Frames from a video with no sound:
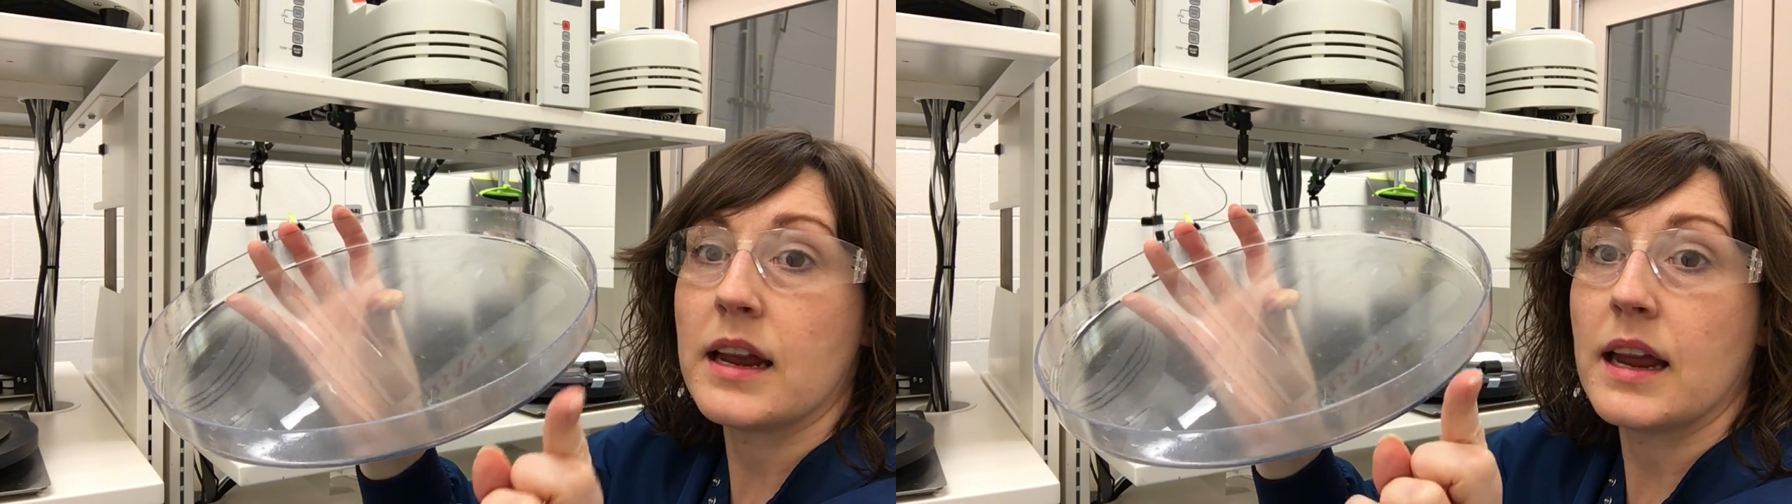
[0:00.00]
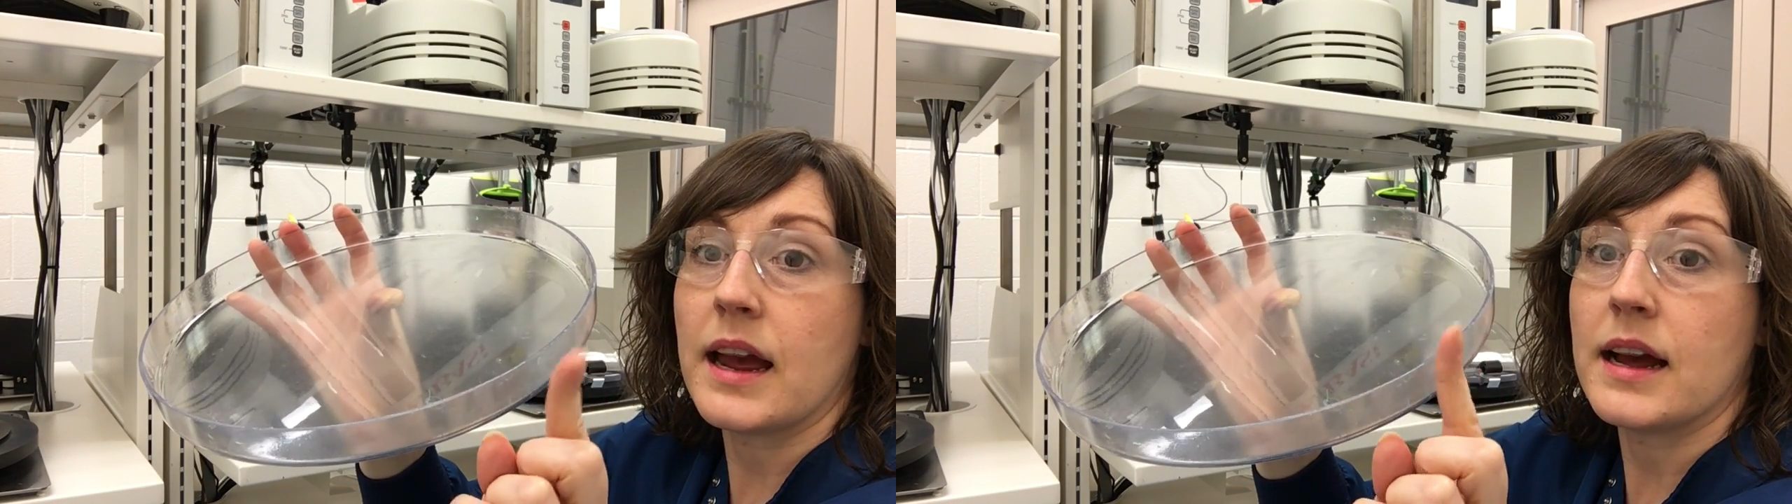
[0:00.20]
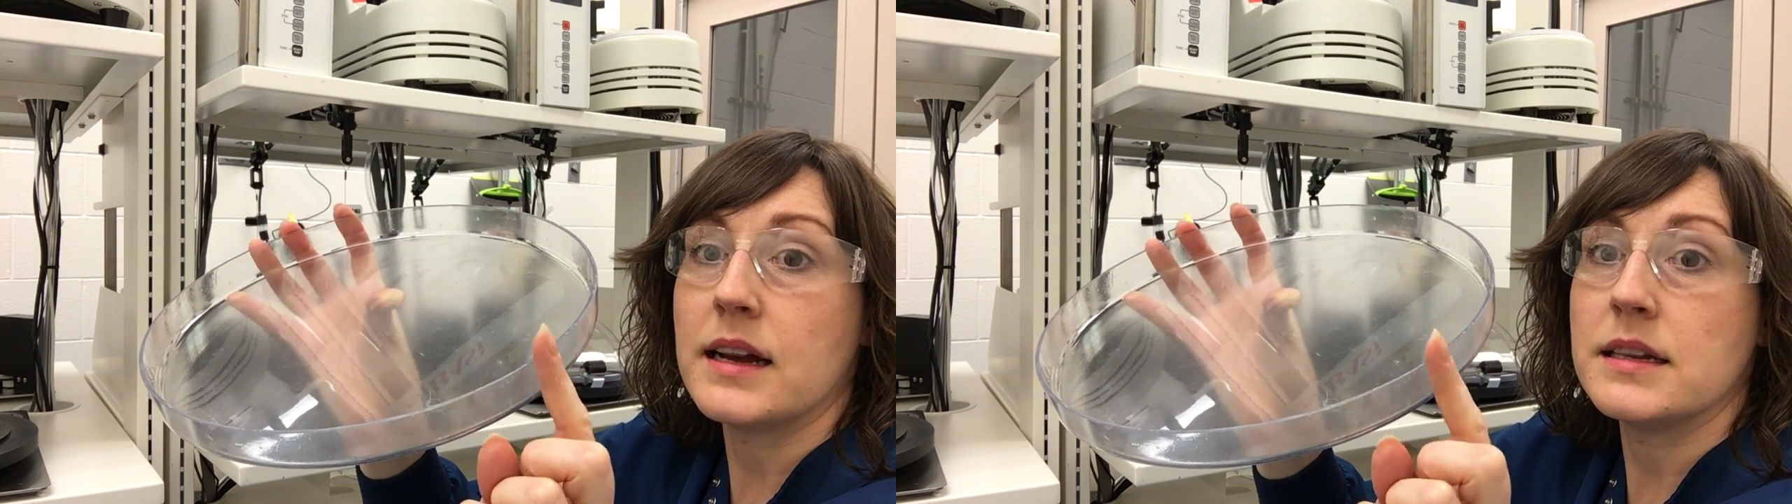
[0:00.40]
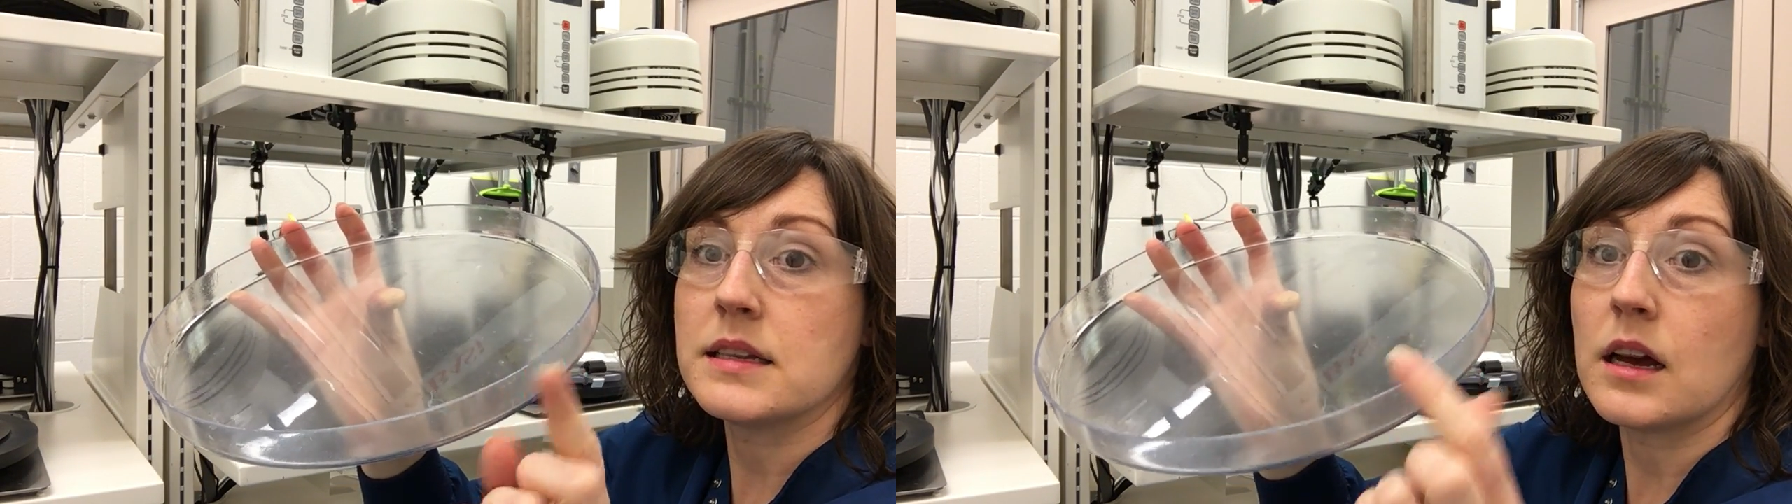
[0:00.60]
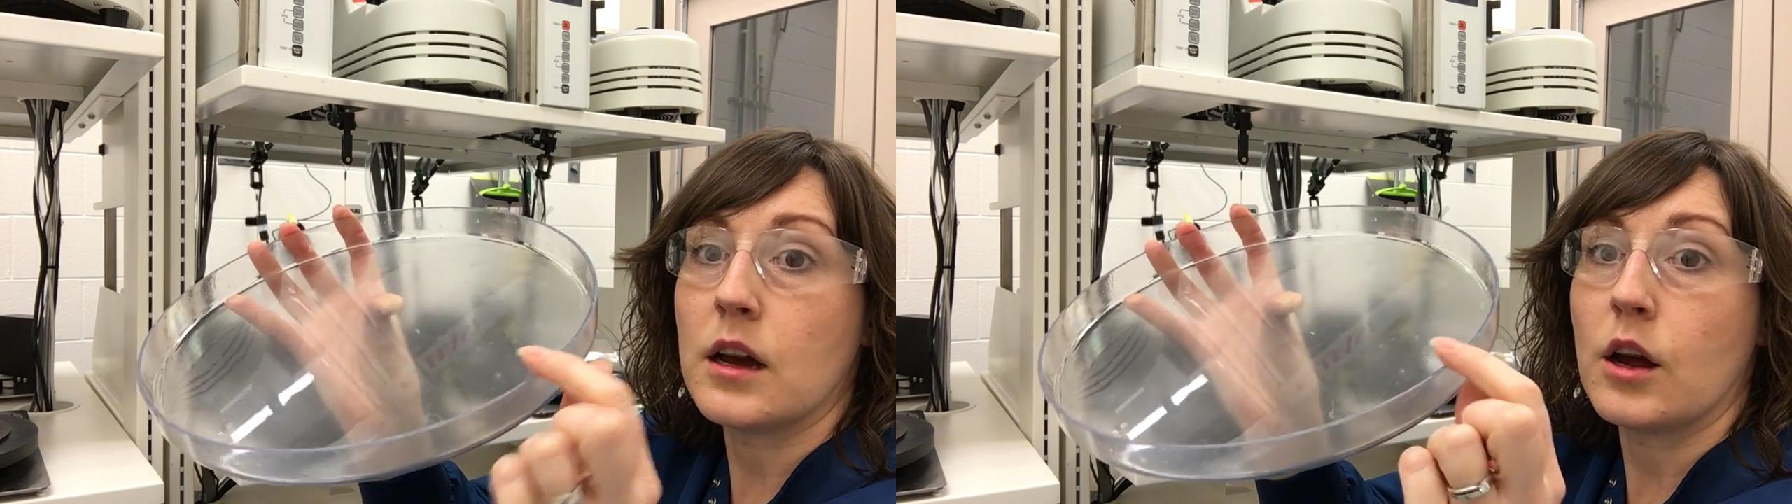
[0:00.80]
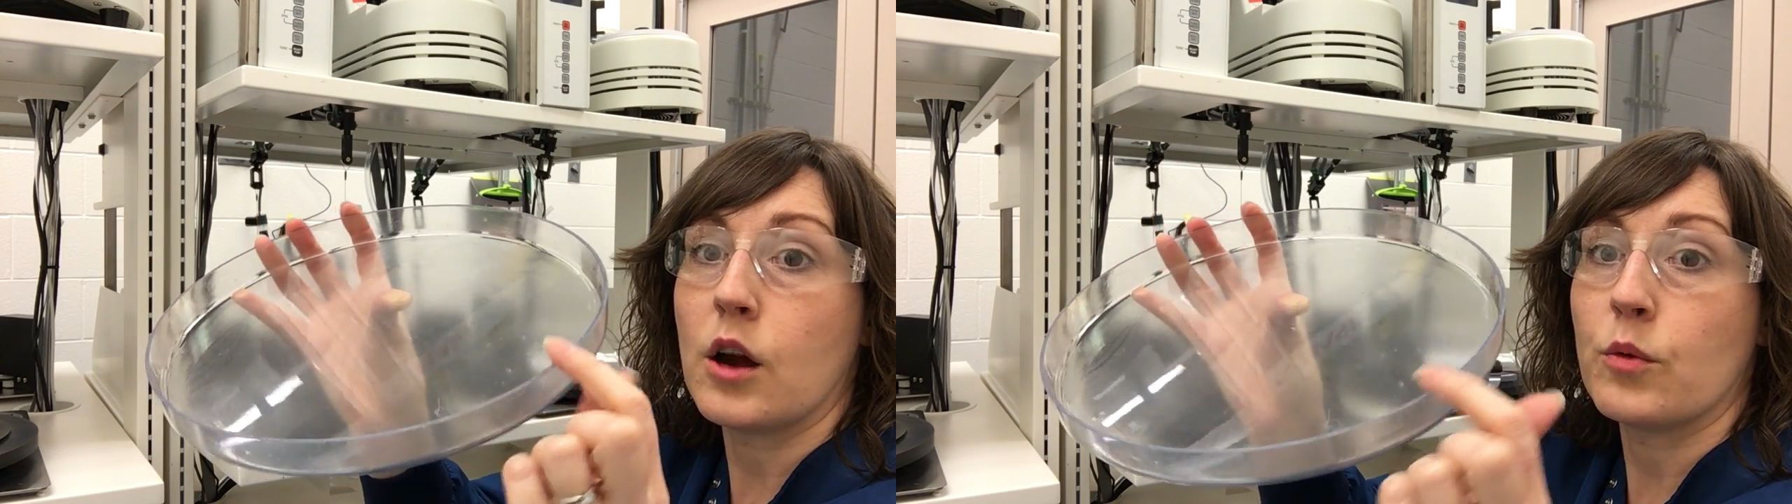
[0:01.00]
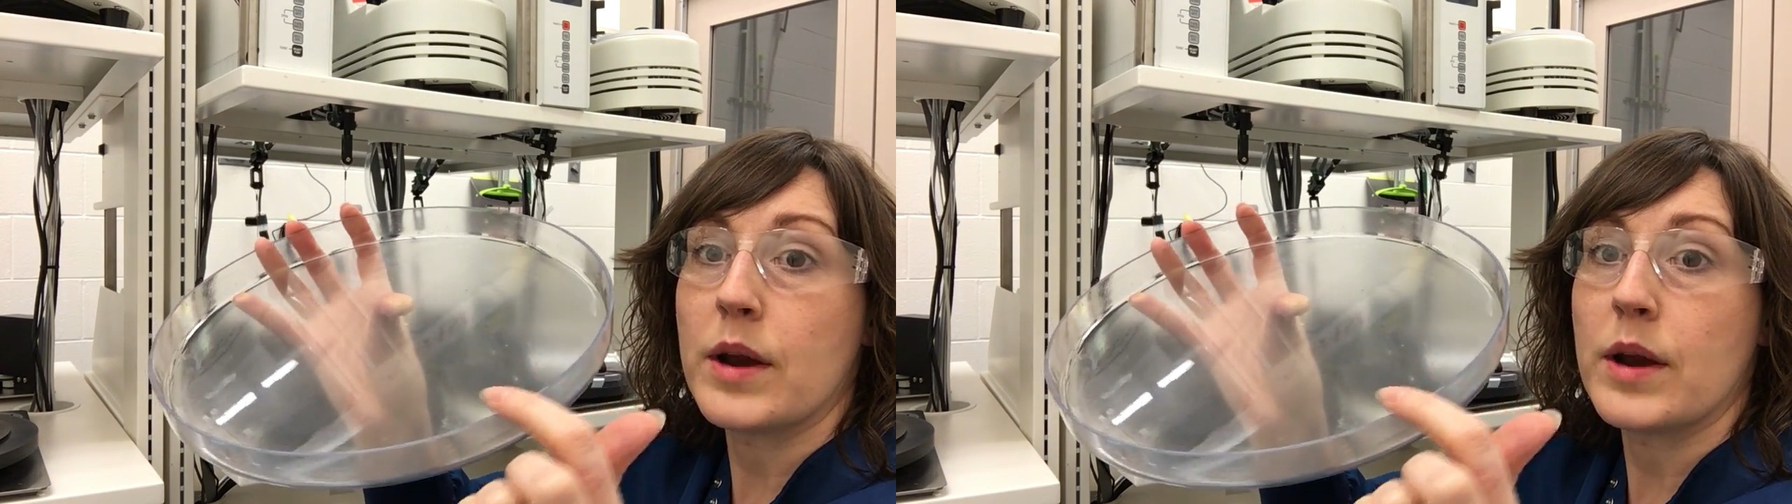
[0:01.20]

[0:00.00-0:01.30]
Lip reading: and it has a